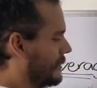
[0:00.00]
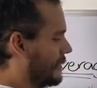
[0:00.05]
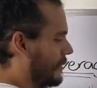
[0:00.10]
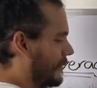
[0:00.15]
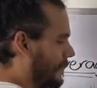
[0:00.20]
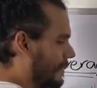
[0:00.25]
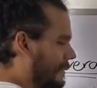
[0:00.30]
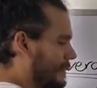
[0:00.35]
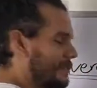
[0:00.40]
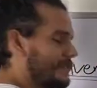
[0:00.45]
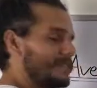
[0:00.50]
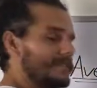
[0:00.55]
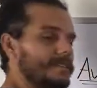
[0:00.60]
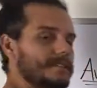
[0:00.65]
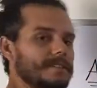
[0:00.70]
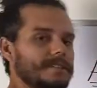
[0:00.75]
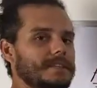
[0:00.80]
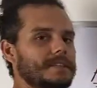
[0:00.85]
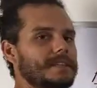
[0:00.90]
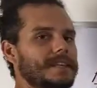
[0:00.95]
this
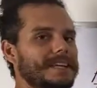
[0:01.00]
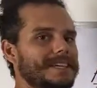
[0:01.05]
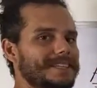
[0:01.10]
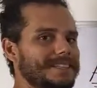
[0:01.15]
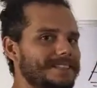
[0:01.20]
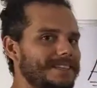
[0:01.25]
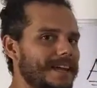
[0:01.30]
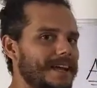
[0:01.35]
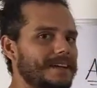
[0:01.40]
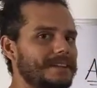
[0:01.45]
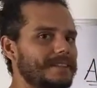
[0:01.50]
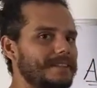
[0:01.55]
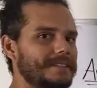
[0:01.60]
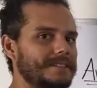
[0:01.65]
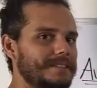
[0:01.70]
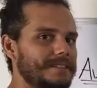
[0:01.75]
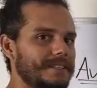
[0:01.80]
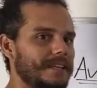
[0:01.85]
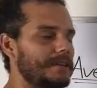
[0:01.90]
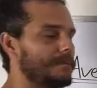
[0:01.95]
exact
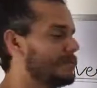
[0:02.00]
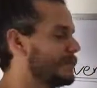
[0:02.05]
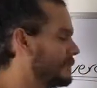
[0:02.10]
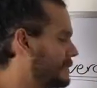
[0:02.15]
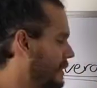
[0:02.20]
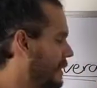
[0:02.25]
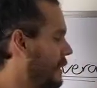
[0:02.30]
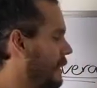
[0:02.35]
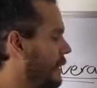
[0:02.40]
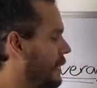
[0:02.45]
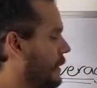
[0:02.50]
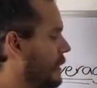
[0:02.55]
same design